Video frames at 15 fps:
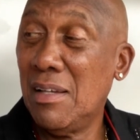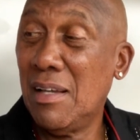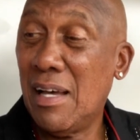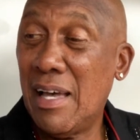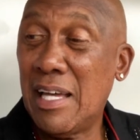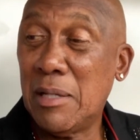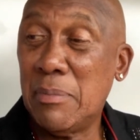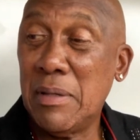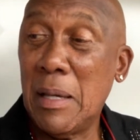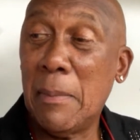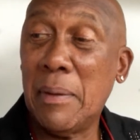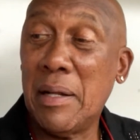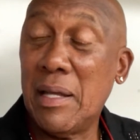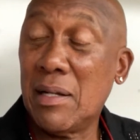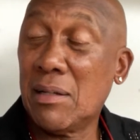I had to be up
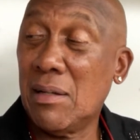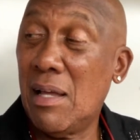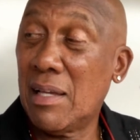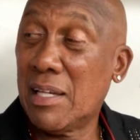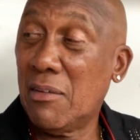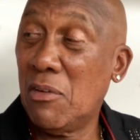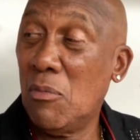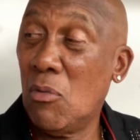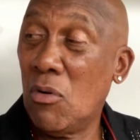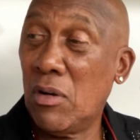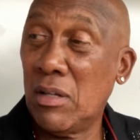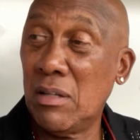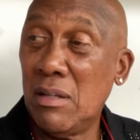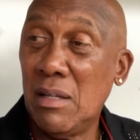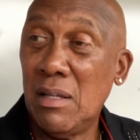at 8 o'clock every
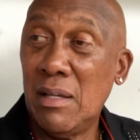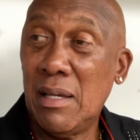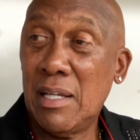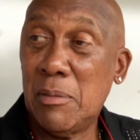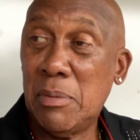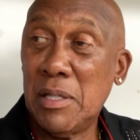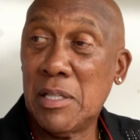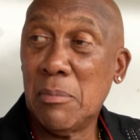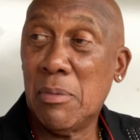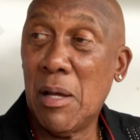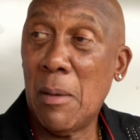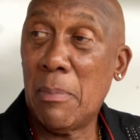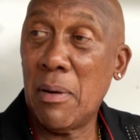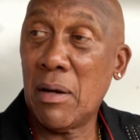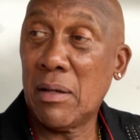morning. You had to be at the
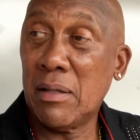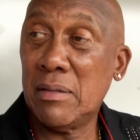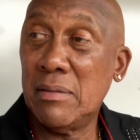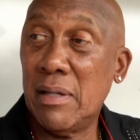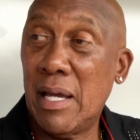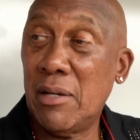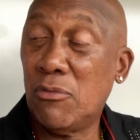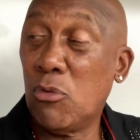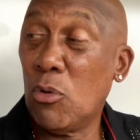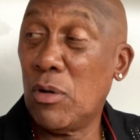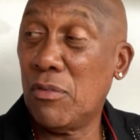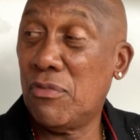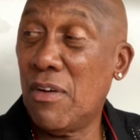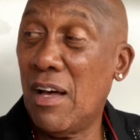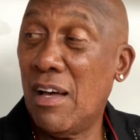ballpark at
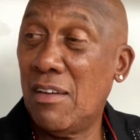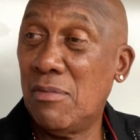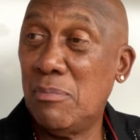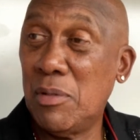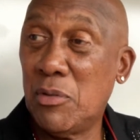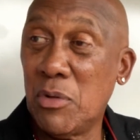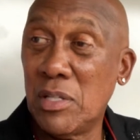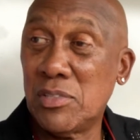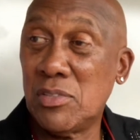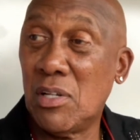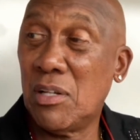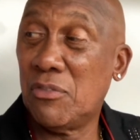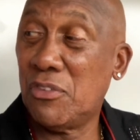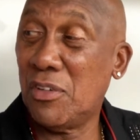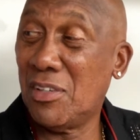8:45, be dressing
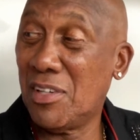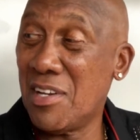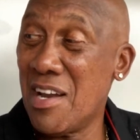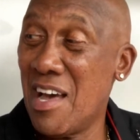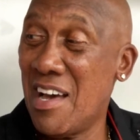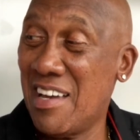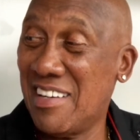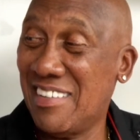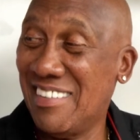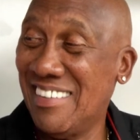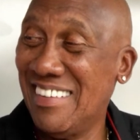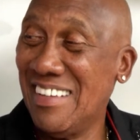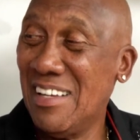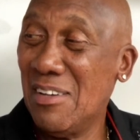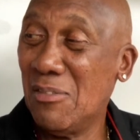on the field at 9
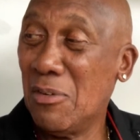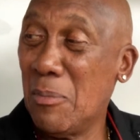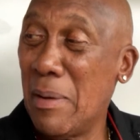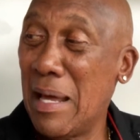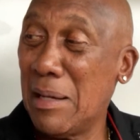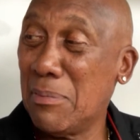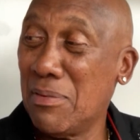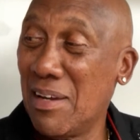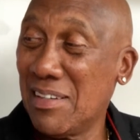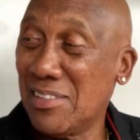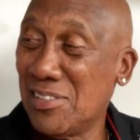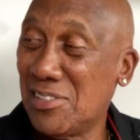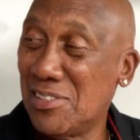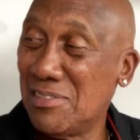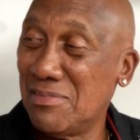for batting practice.